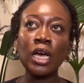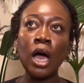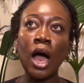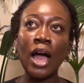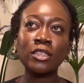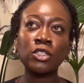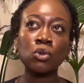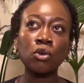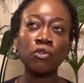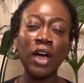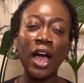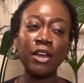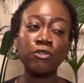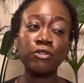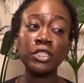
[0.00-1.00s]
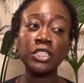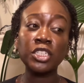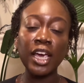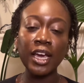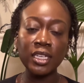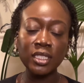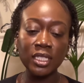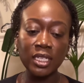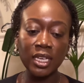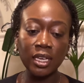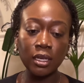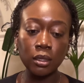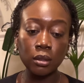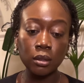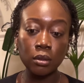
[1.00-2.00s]
I sort of kind of rejected
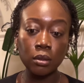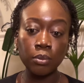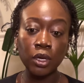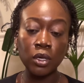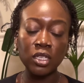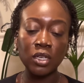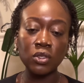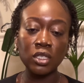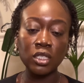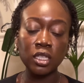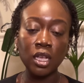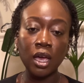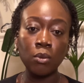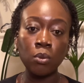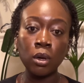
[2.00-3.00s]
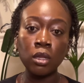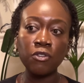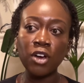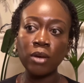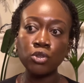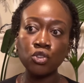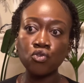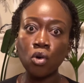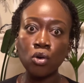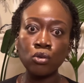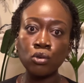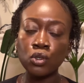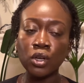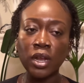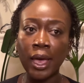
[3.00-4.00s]
it because I was just like well if I'm strong
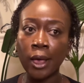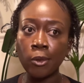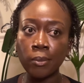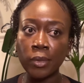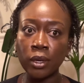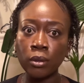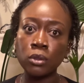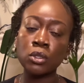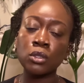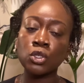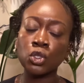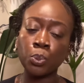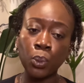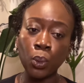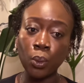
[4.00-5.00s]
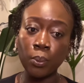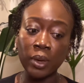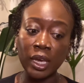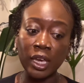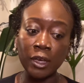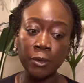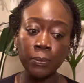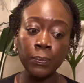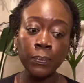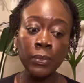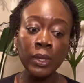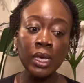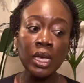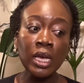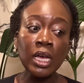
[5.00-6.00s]
who's going to help me who's going to support me
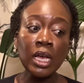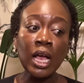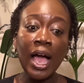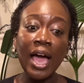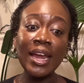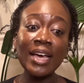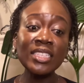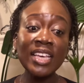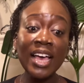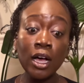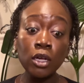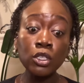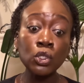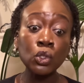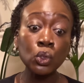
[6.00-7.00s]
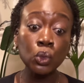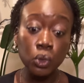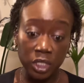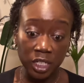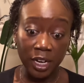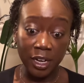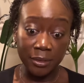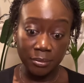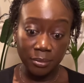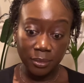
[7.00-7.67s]
and as the eldest daughter